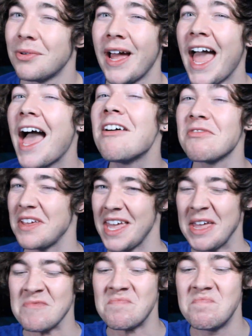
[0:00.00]
Do I have
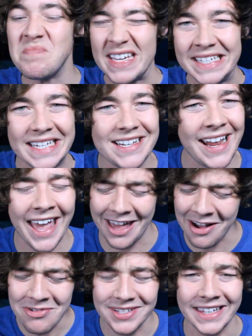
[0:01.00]
ambition?
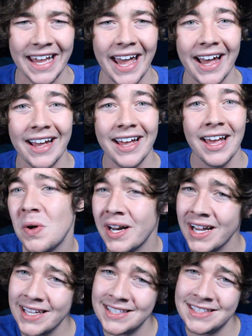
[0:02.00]
Hell yeah!
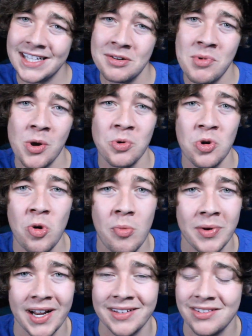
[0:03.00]
But I sit in my
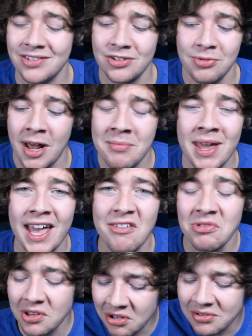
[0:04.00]
room and I try to make
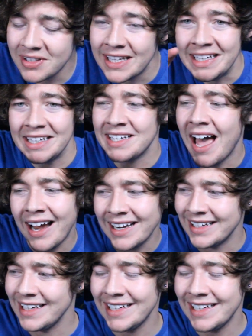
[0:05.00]
every little teeny tiny